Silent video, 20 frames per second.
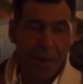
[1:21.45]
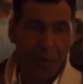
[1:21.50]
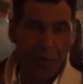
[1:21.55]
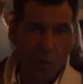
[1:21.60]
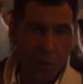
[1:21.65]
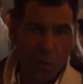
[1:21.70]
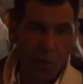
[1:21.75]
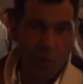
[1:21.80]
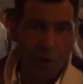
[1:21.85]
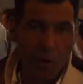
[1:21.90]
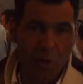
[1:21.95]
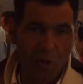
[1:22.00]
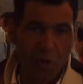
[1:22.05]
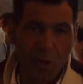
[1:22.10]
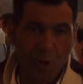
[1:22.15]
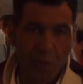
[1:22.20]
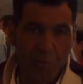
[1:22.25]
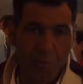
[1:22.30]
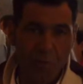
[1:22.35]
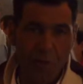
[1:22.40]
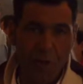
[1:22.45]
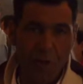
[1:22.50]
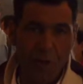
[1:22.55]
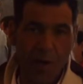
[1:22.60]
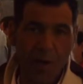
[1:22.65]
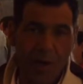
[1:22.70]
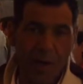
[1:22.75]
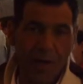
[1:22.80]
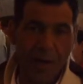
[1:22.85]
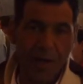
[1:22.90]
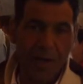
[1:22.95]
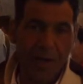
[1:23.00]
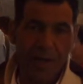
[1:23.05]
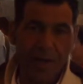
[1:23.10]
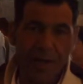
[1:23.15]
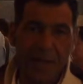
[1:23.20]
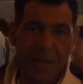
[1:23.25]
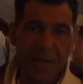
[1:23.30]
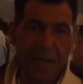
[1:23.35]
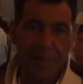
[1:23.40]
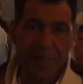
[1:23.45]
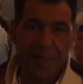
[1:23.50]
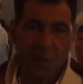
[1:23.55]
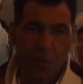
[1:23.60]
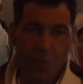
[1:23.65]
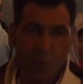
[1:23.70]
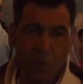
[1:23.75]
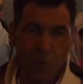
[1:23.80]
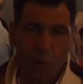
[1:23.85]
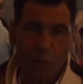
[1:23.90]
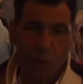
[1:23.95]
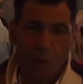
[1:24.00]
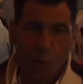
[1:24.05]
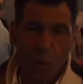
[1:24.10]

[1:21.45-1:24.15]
on the cross, 3 o'clock in the afternoon.